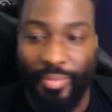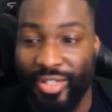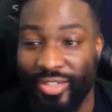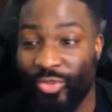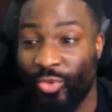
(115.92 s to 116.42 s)

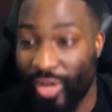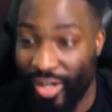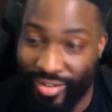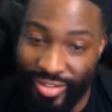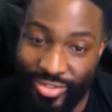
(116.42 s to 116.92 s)
But it's
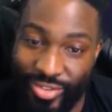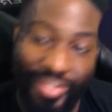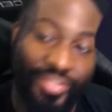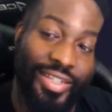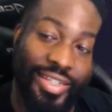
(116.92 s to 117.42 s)
rare that you
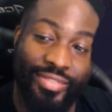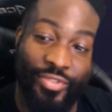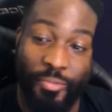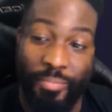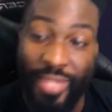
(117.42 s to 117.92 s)
ever get,
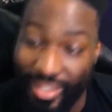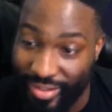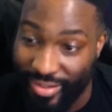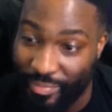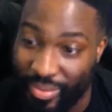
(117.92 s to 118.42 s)
for
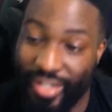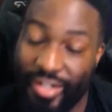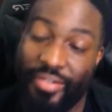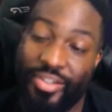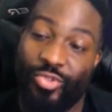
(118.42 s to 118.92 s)
me
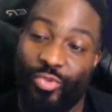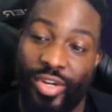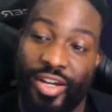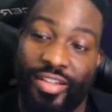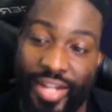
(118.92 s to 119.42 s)
playing, it's
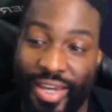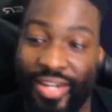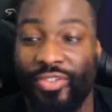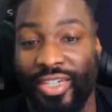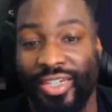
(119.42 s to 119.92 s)
rare that I
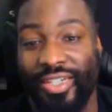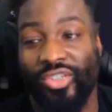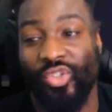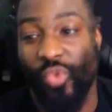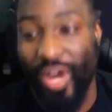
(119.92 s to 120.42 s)
ever get
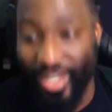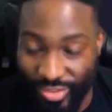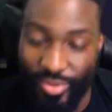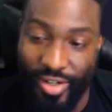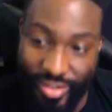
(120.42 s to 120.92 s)
it
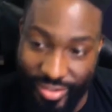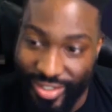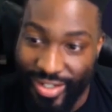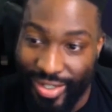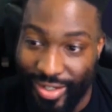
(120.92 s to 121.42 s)
twice around.
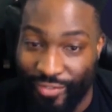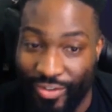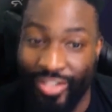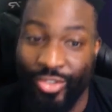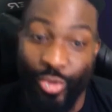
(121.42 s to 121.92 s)
And
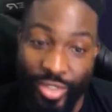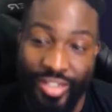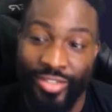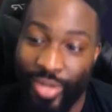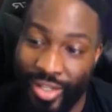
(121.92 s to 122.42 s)
if I do
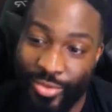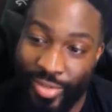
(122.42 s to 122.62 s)
get it twice